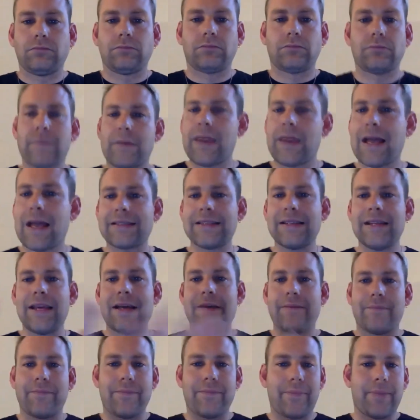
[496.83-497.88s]
That's it.
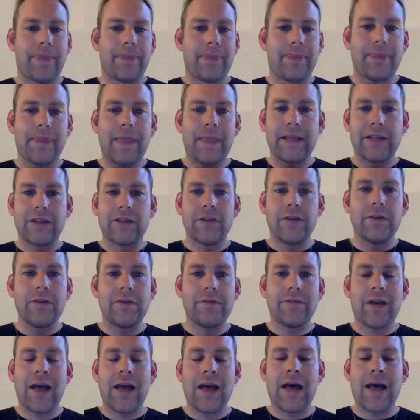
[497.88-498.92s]
Thank
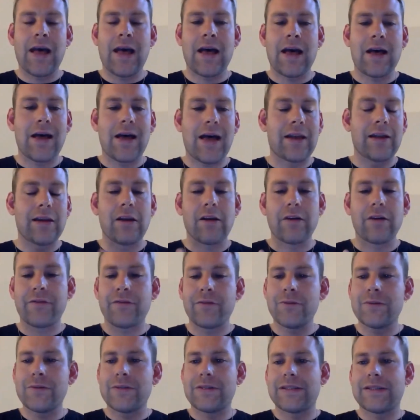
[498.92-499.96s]
you. And I look
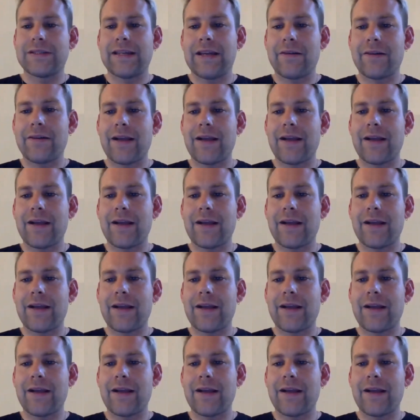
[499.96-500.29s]
forward to hearing